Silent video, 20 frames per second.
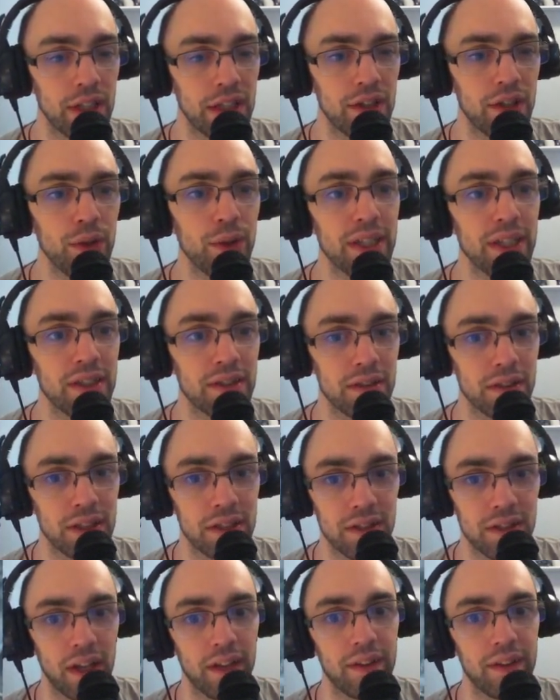too easily
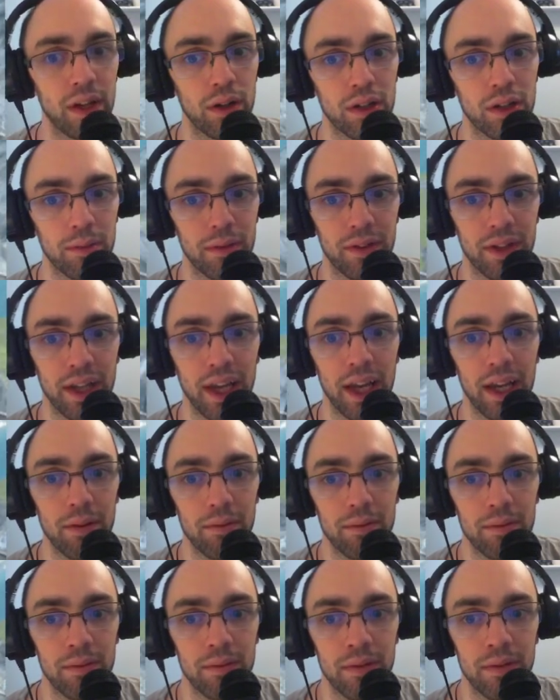decide the outcome of the
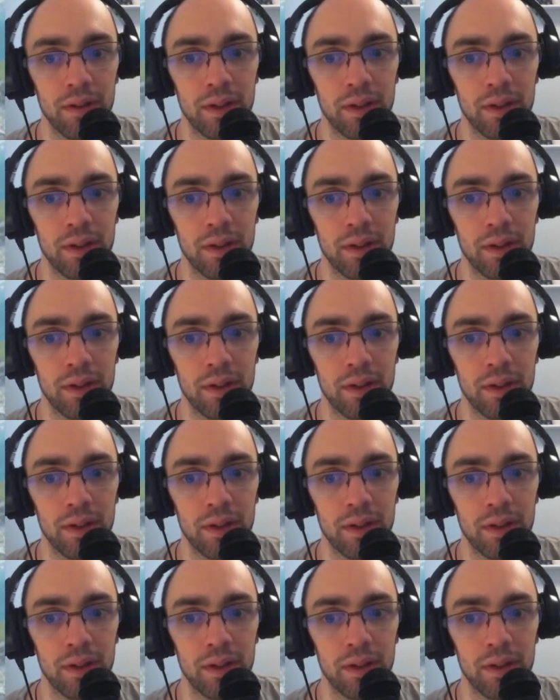game.